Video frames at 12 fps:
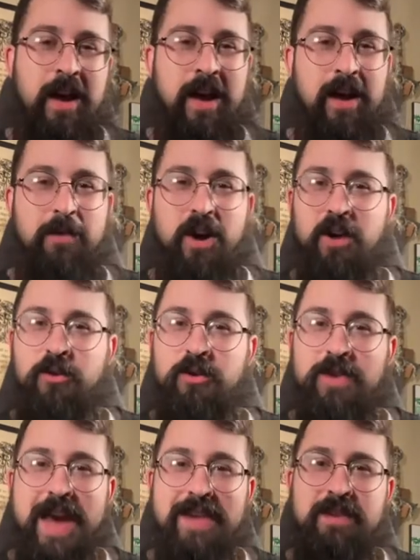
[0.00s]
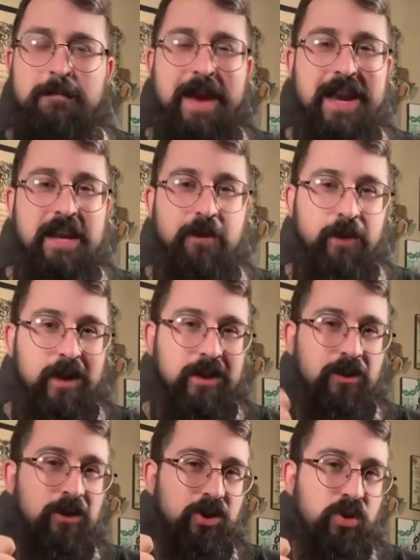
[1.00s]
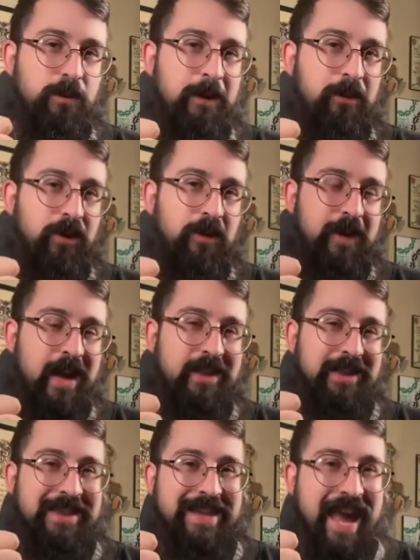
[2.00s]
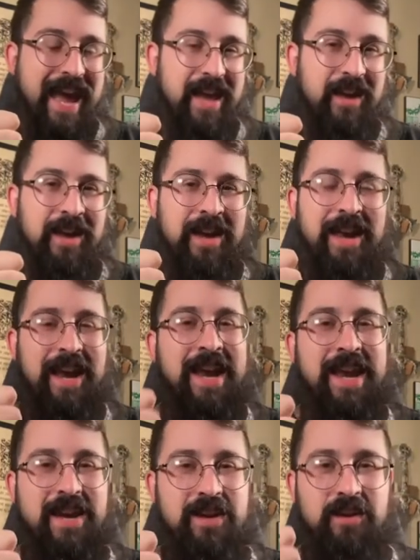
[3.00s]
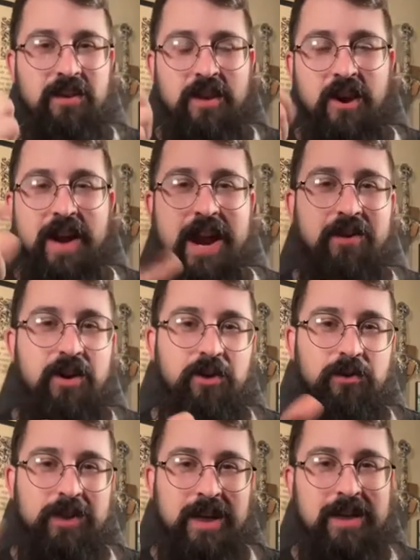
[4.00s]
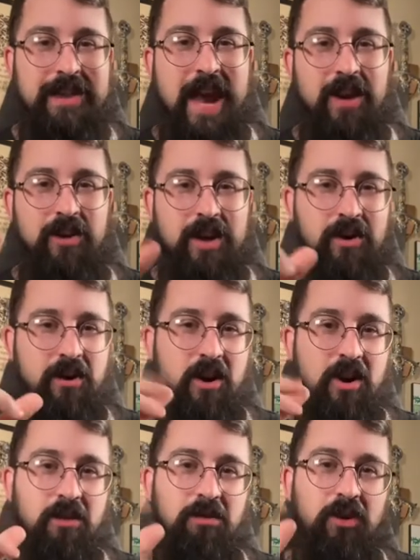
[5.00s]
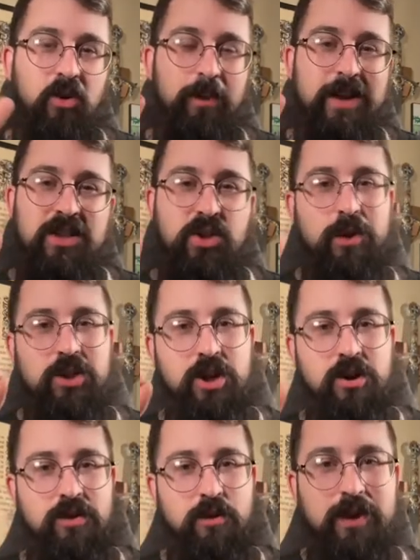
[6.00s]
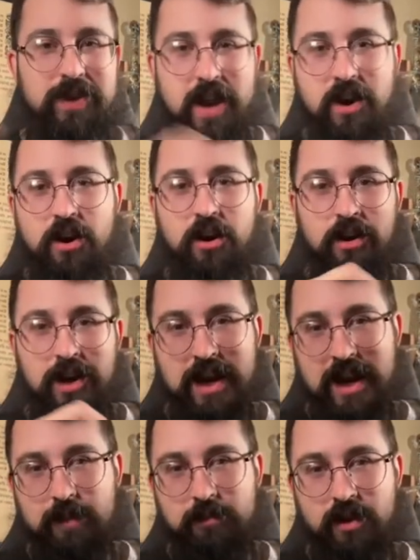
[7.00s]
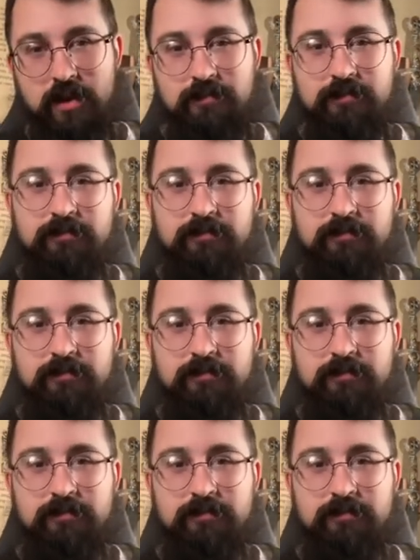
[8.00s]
Uh, but other than that, the main difference, you can shoot people in the face and dag, and their arrows and Dagorhir are a little bit squishier than what they are in Amtgard.